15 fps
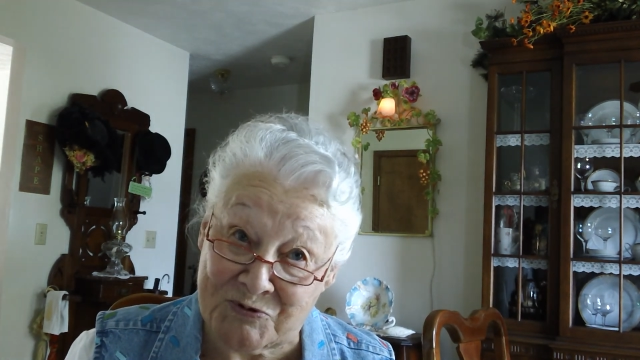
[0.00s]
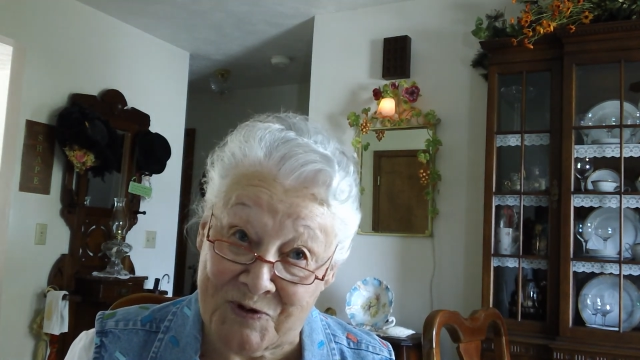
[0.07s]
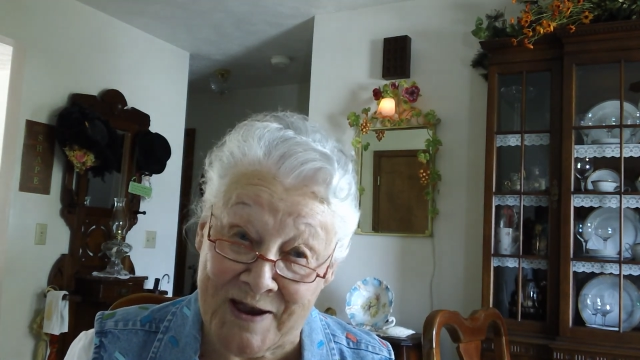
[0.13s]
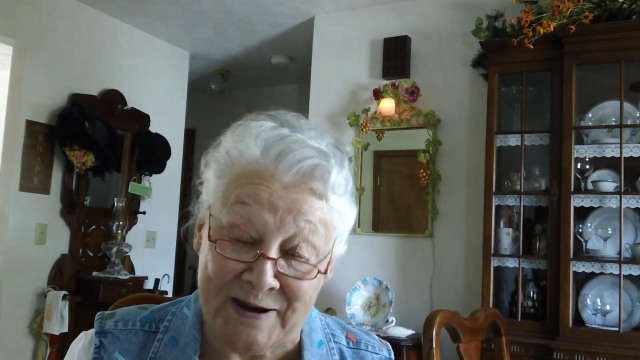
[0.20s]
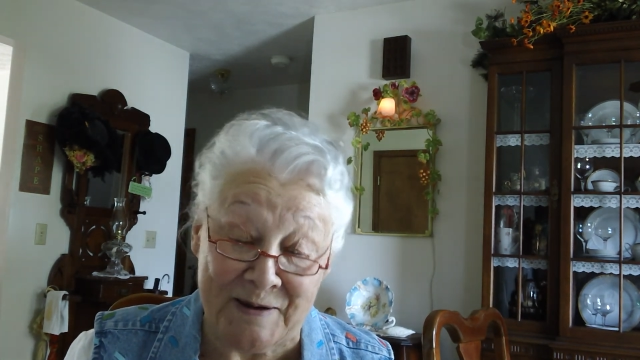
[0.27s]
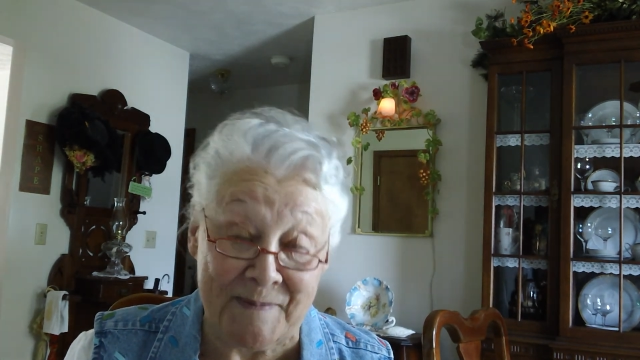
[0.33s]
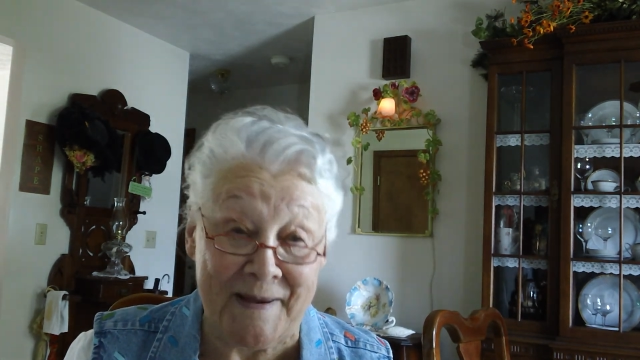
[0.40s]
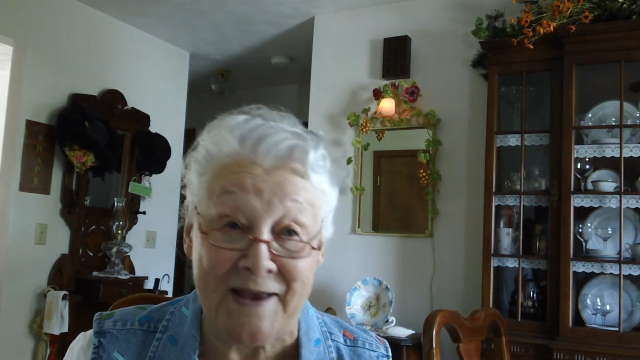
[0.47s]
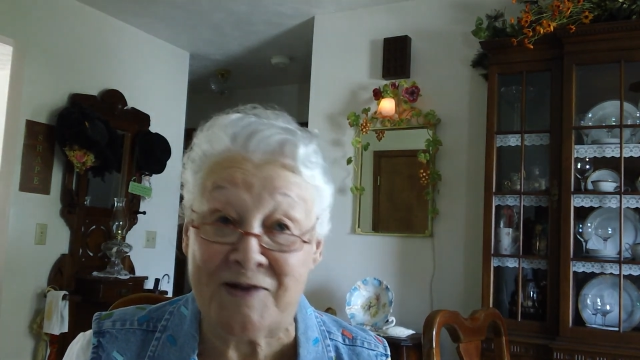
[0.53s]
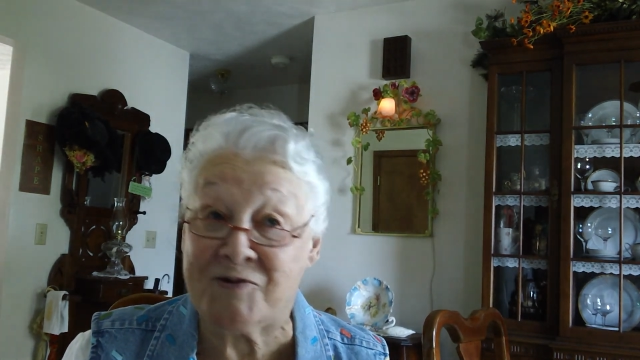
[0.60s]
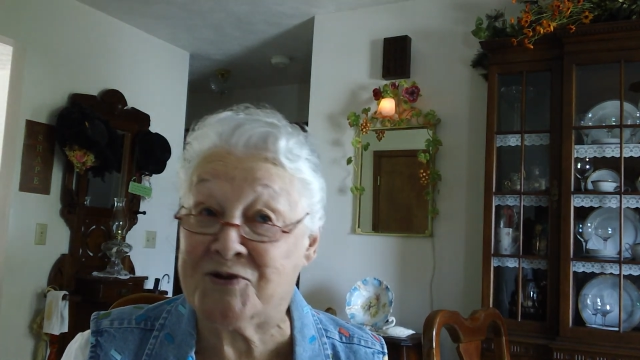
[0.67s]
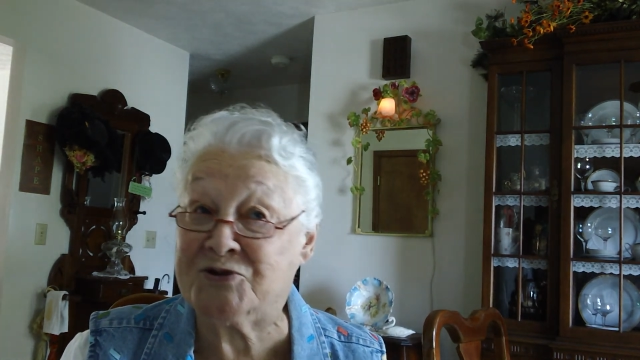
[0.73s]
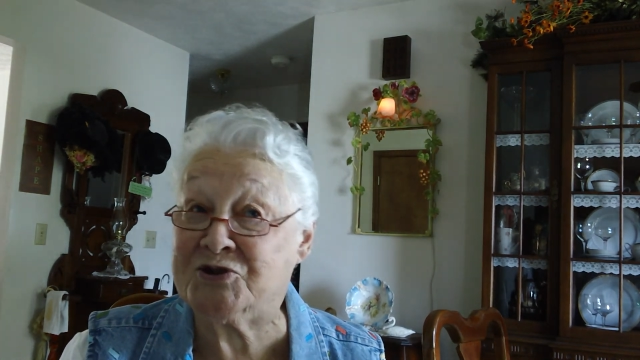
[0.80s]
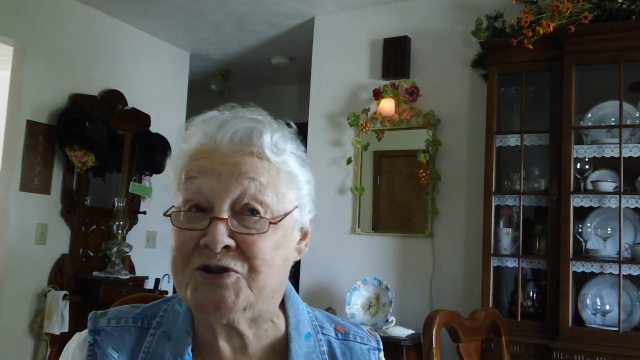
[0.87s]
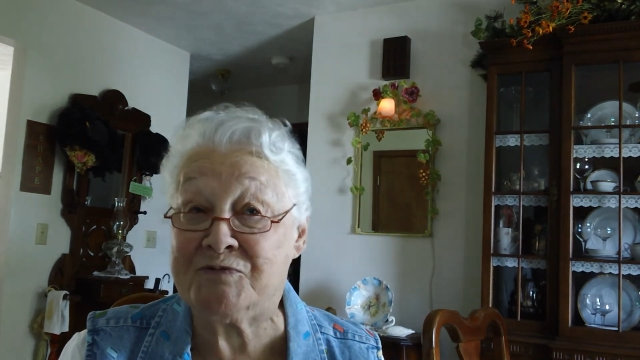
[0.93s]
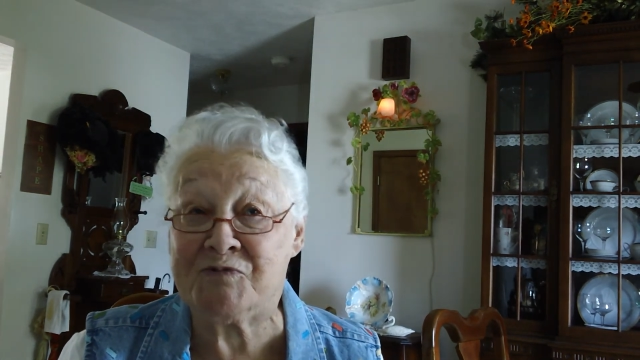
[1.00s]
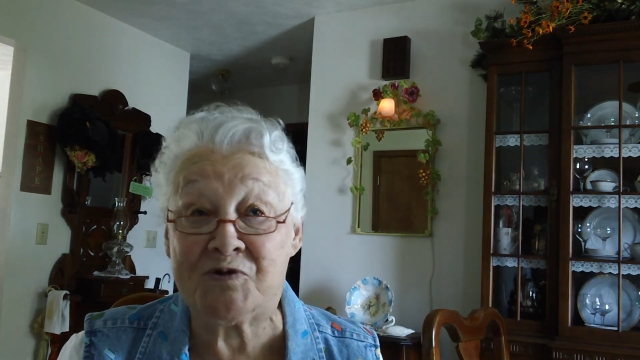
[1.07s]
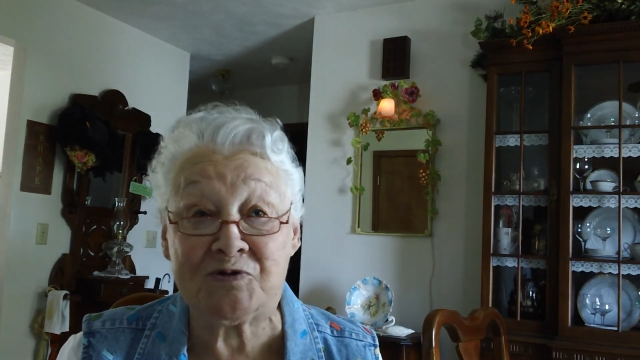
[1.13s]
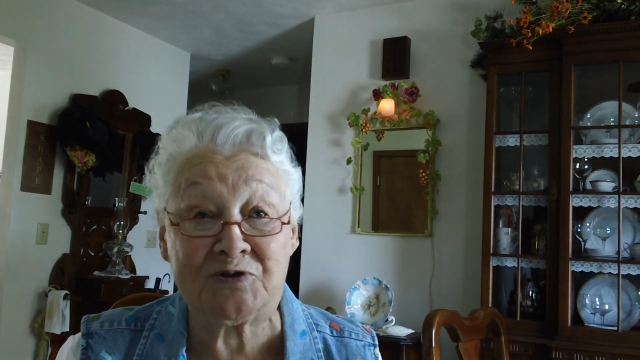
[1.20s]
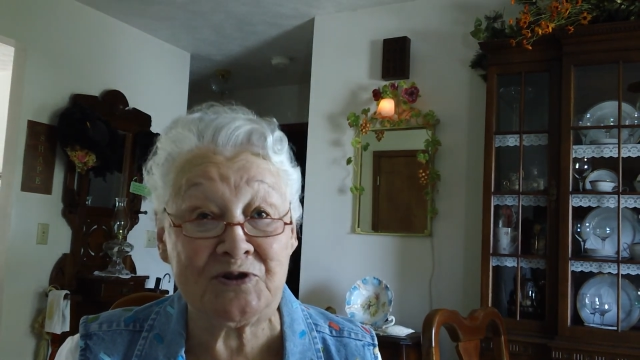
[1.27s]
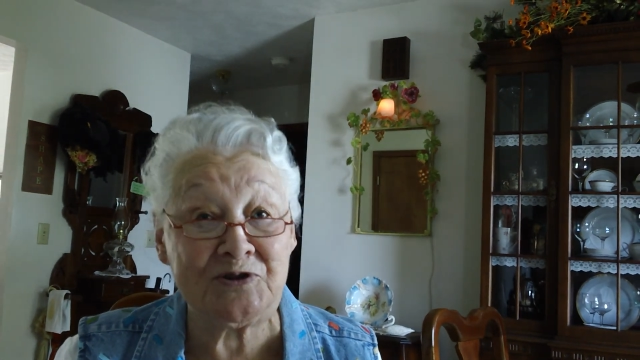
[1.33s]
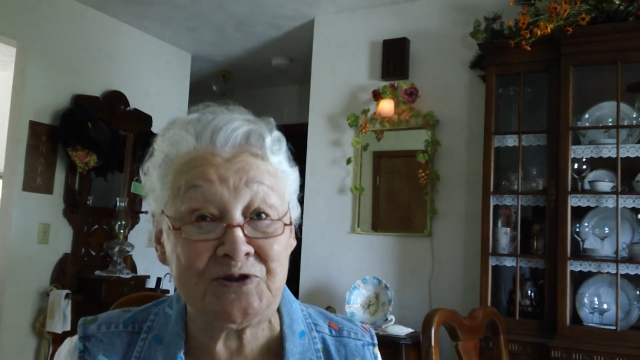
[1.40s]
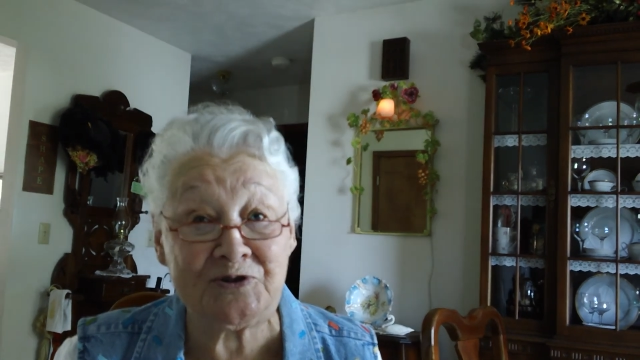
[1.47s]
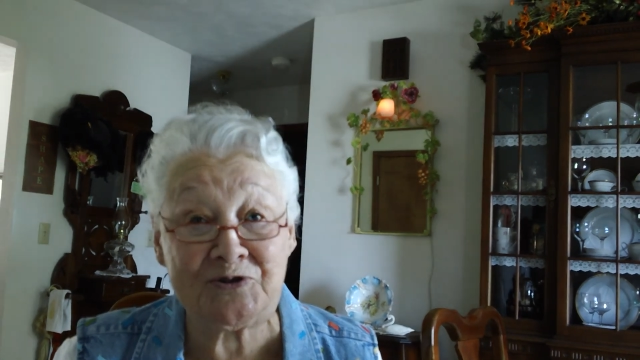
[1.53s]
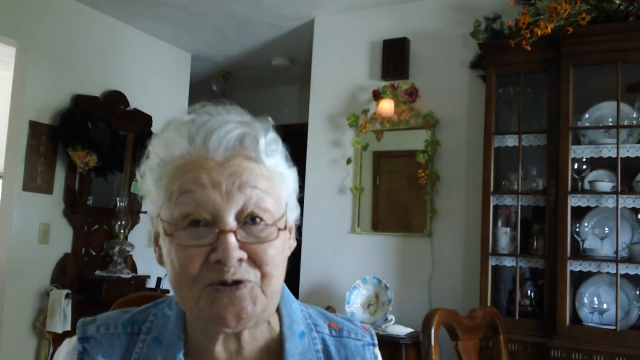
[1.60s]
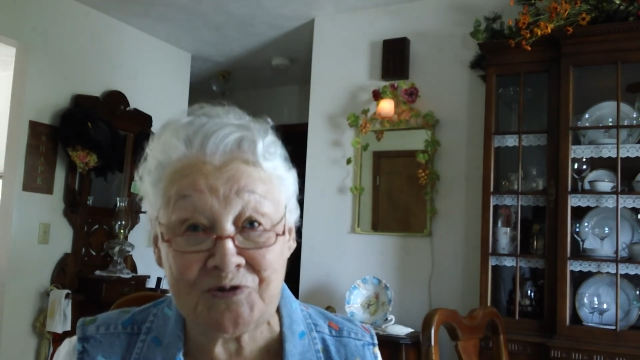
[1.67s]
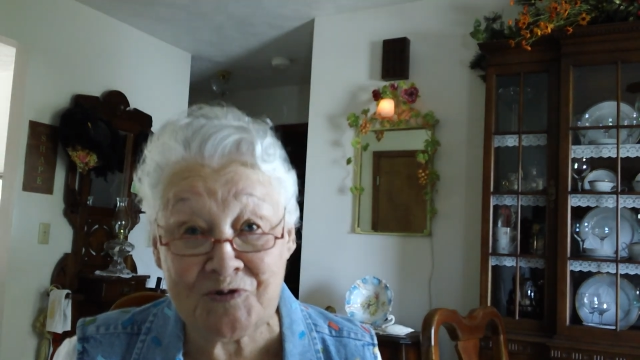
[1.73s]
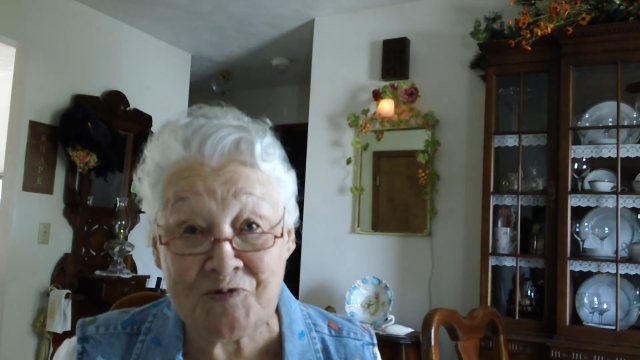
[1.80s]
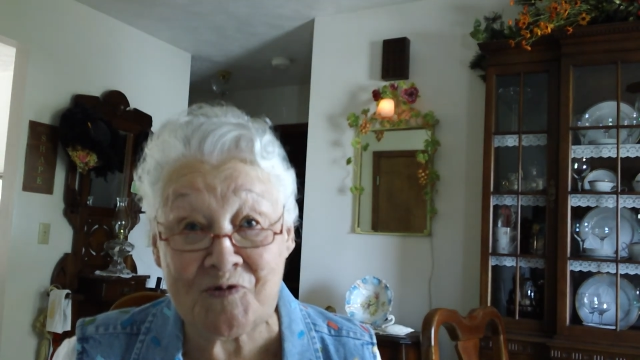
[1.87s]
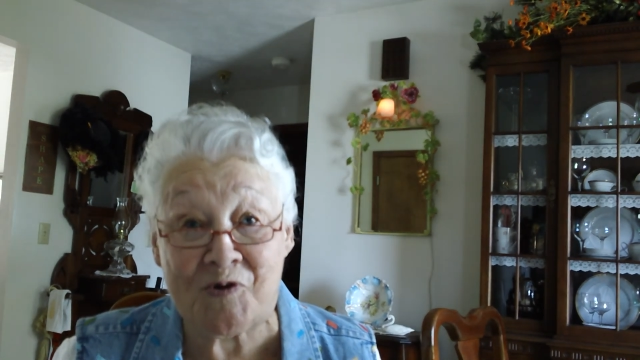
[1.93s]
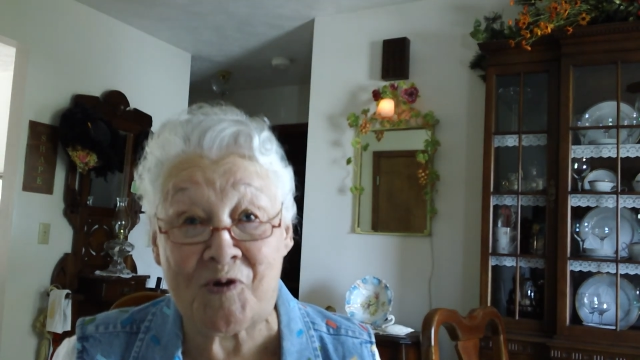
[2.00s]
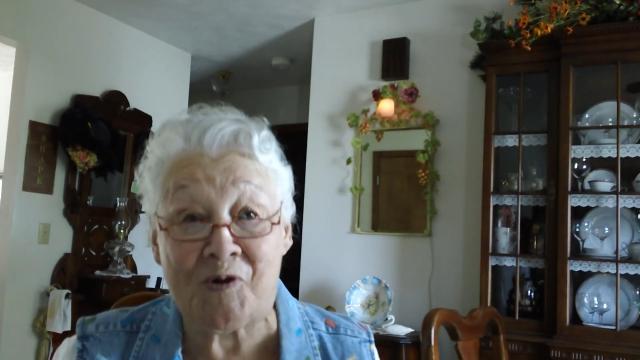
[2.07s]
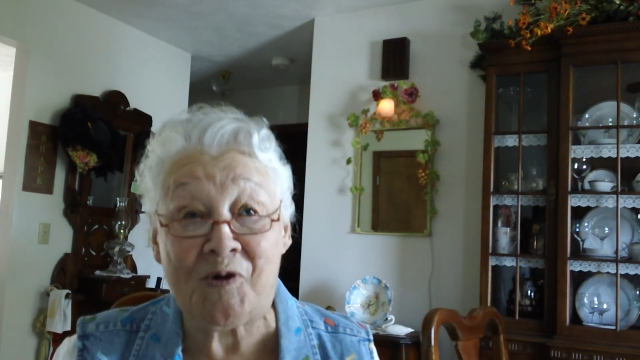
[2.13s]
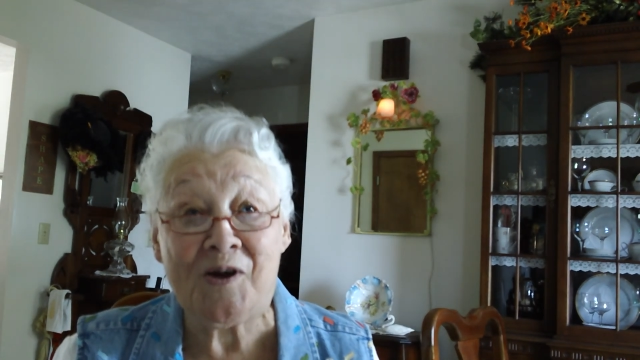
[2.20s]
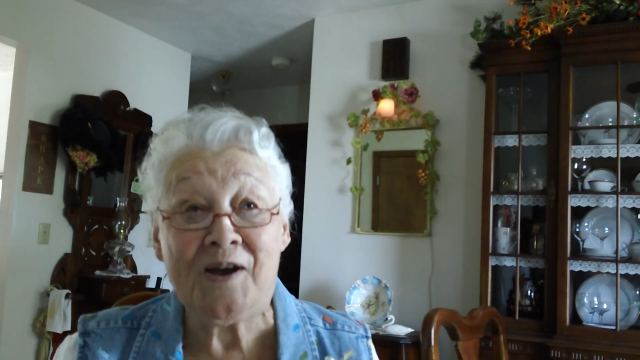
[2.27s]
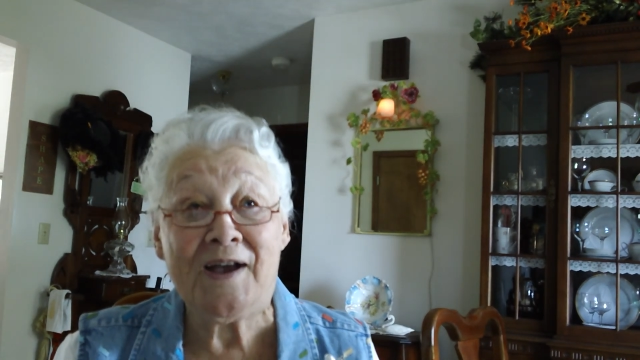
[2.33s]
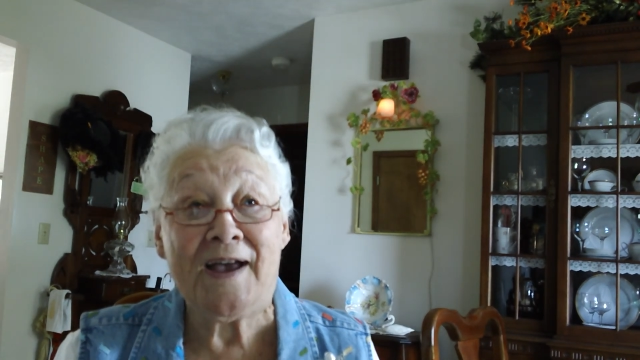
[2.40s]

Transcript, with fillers: Granny May because she worked at the school.